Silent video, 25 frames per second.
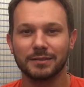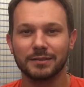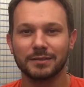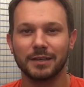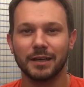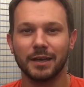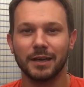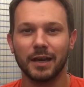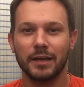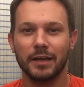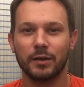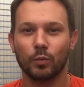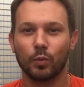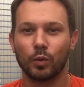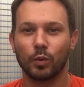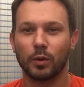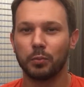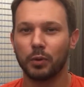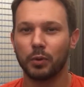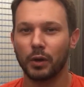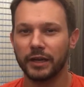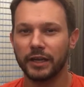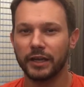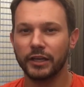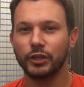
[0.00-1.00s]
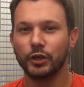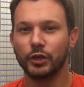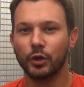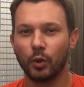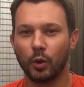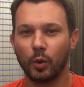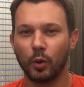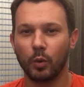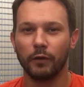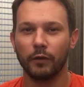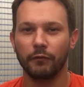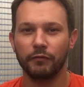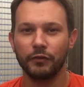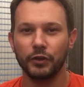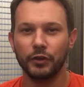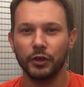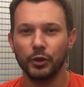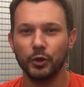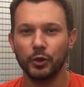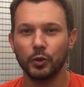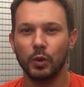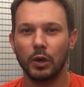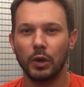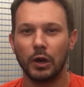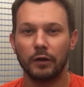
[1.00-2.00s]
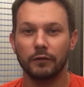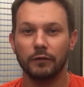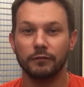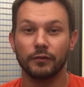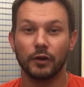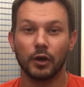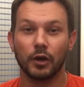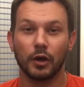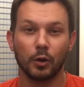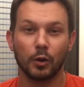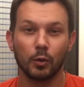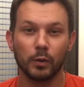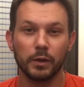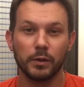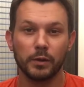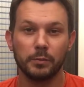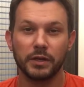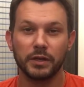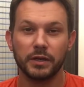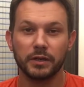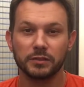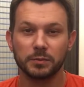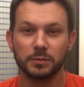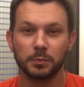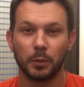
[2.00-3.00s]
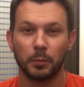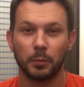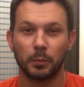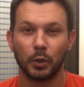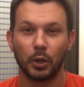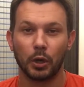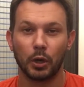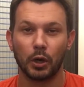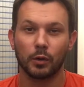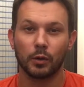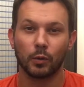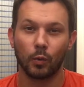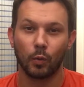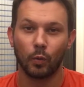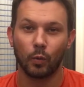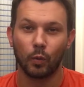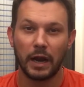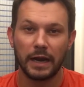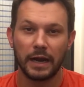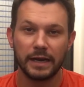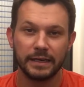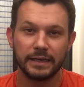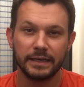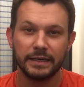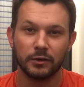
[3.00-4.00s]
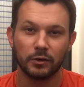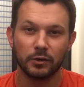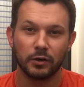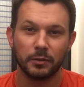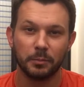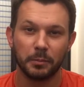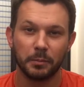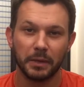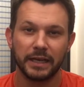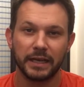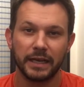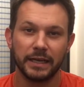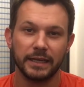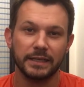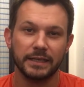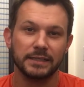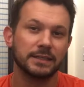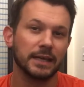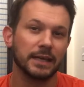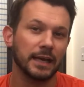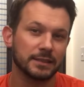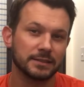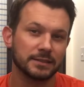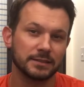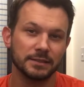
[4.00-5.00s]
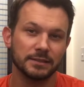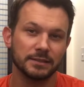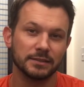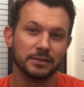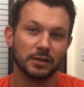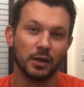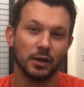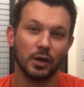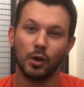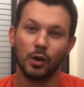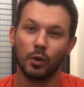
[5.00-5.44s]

Tonight we're bringing you a review of Irwin Municipal Park right here in McKinney, Texas.